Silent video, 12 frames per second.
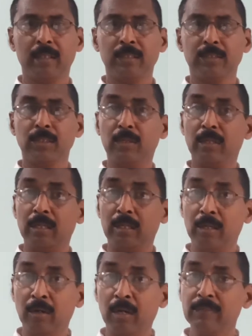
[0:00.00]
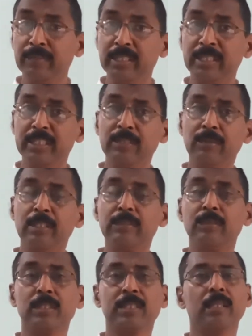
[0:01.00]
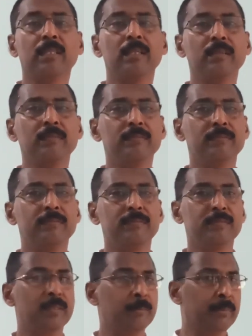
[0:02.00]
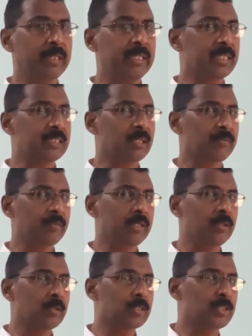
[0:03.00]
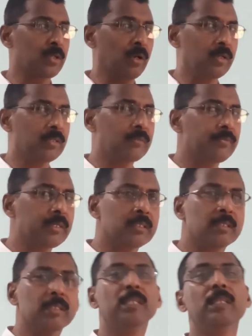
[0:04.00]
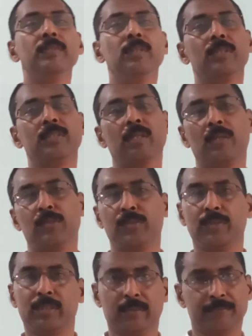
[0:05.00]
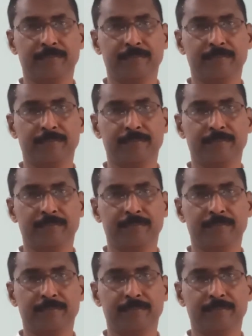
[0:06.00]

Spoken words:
So long-winged individuals are there. Miniature wing or short-winged individuals are also there.